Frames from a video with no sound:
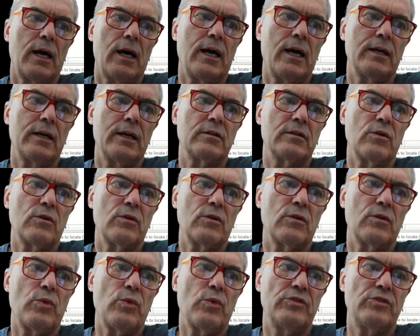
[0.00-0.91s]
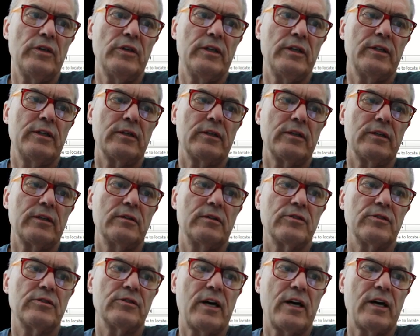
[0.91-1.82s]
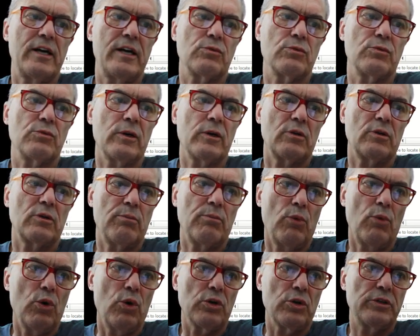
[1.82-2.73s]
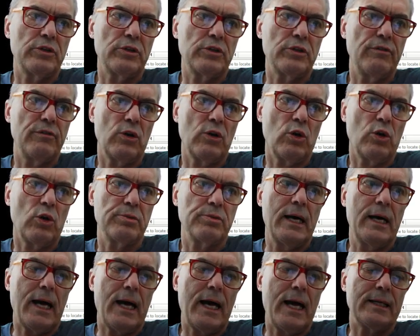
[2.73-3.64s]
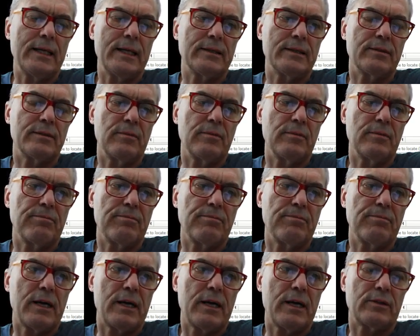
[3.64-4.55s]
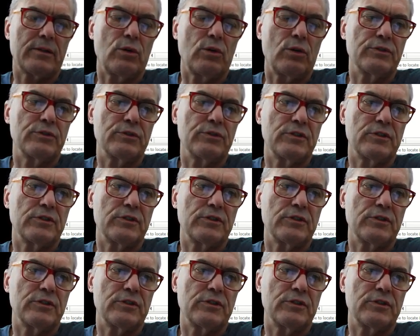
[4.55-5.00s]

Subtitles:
and we see that the site was more developed, and part of the